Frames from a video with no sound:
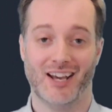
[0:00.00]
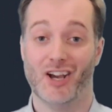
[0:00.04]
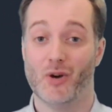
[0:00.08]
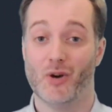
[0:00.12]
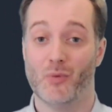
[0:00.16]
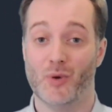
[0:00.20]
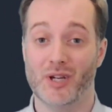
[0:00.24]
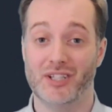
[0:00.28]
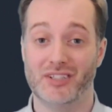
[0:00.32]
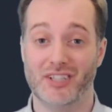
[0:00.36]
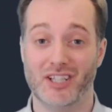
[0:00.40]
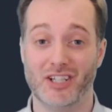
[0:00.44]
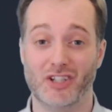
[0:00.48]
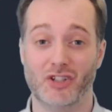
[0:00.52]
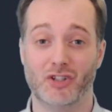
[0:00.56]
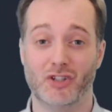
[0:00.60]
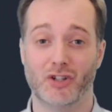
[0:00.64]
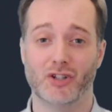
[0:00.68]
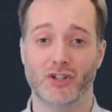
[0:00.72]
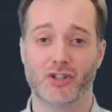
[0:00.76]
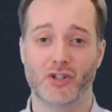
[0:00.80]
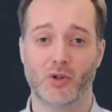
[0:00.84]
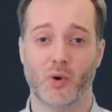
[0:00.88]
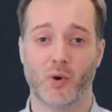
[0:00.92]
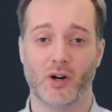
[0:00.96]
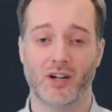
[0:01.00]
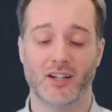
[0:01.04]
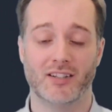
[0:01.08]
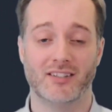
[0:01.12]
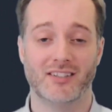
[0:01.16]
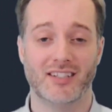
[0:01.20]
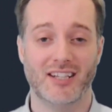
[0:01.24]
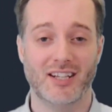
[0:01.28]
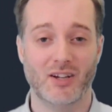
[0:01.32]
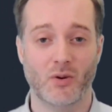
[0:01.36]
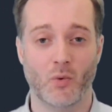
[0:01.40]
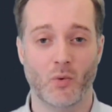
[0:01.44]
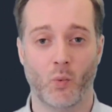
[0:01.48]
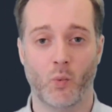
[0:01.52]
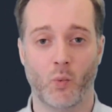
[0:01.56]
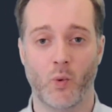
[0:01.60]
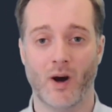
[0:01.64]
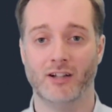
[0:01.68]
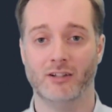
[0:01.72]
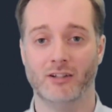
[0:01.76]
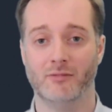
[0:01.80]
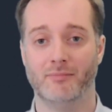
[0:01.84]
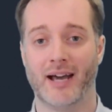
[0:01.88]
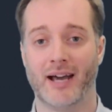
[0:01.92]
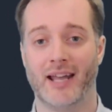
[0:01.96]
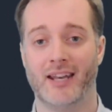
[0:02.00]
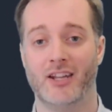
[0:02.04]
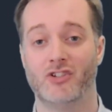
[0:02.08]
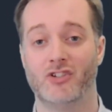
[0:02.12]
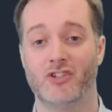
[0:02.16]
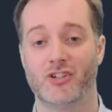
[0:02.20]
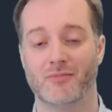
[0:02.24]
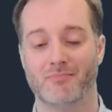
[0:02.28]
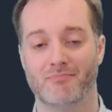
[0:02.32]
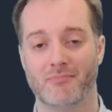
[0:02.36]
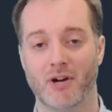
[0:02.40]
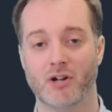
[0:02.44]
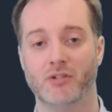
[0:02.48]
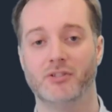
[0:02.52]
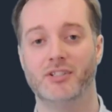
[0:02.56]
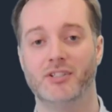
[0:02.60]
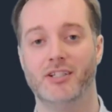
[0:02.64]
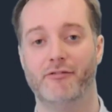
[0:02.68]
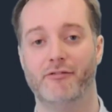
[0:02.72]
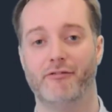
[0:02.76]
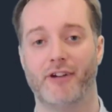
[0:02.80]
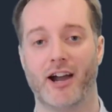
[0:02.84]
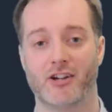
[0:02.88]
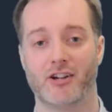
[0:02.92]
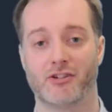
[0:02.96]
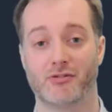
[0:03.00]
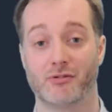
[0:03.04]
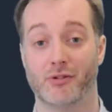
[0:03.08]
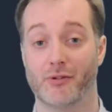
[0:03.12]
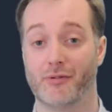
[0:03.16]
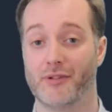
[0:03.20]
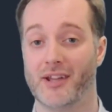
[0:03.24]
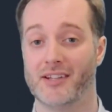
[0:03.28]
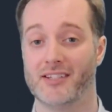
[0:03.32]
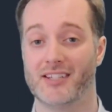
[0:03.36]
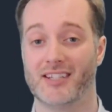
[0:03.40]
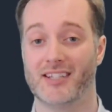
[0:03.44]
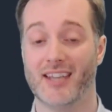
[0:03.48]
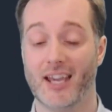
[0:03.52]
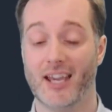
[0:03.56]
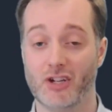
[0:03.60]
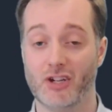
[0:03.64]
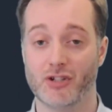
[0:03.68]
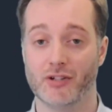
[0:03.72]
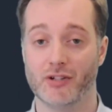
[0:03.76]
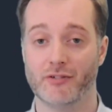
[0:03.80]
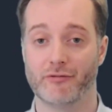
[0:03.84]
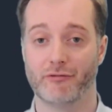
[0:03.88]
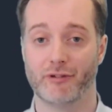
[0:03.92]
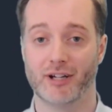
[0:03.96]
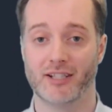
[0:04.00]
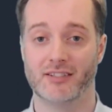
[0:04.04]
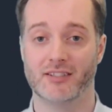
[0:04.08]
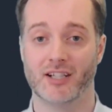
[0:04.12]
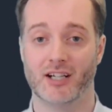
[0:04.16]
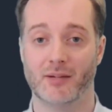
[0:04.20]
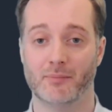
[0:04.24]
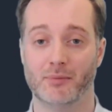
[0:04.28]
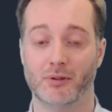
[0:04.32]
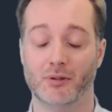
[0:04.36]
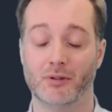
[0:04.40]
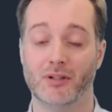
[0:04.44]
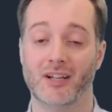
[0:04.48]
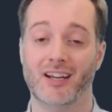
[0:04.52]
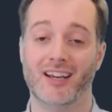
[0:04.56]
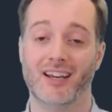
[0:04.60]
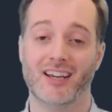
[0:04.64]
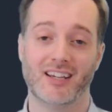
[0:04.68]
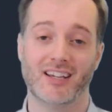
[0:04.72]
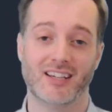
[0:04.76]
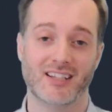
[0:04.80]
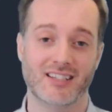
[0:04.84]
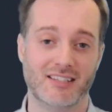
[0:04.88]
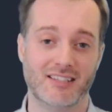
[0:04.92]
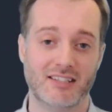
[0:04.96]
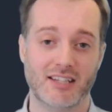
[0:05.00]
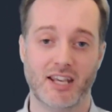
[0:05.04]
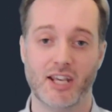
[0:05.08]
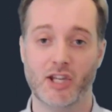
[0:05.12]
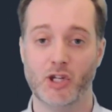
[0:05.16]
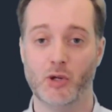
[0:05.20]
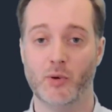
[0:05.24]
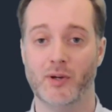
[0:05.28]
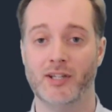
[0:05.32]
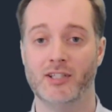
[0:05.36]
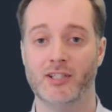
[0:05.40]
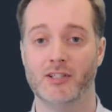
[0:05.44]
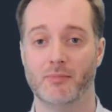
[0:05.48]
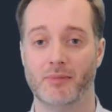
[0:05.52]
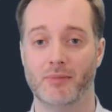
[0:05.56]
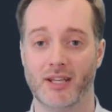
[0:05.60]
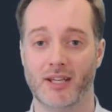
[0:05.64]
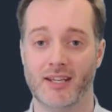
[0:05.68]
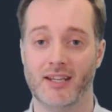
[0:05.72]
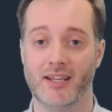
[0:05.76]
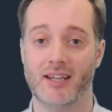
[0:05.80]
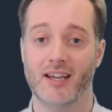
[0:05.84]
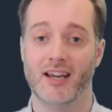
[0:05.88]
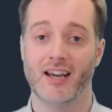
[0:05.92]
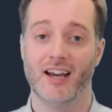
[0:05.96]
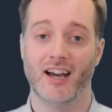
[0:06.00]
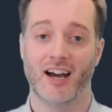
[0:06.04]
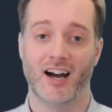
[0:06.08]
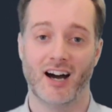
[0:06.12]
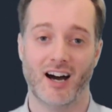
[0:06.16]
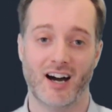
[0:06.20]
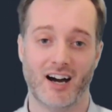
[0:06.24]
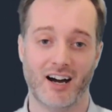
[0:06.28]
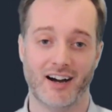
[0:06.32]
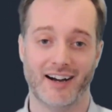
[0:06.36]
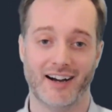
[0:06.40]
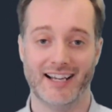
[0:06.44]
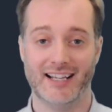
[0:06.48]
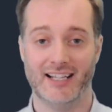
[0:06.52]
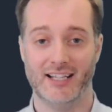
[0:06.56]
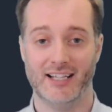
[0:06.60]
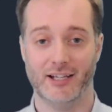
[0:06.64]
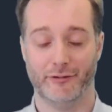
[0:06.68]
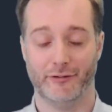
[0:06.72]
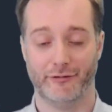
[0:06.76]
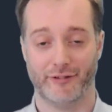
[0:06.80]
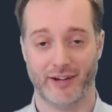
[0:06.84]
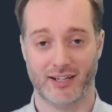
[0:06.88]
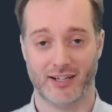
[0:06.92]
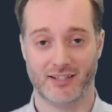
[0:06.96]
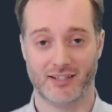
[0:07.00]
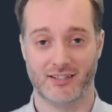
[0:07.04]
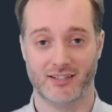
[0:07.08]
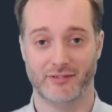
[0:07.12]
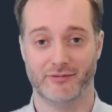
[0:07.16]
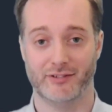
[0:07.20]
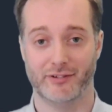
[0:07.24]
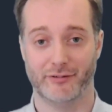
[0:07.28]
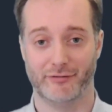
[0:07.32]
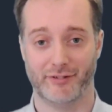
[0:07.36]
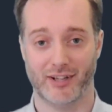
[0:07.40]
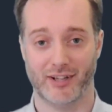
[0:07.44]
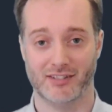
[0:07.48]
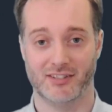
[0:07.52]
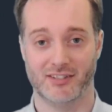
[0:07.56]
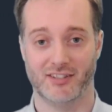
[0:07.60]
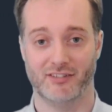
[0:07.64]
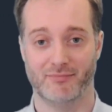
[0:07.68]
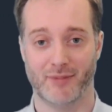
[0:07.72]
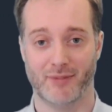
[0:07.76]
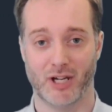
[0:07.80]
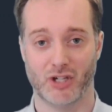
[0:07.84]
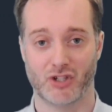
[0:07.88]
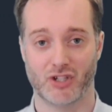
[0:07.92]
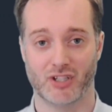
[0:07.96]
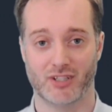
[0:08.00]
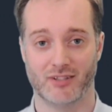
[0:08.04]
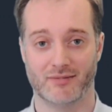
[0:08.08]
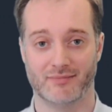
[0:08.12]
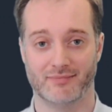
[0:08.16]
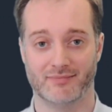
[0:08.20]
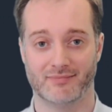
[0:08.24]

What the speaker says: We see good quality, well-managed multi-factor authentication, for example, continuing to be a highly effective defensive measure.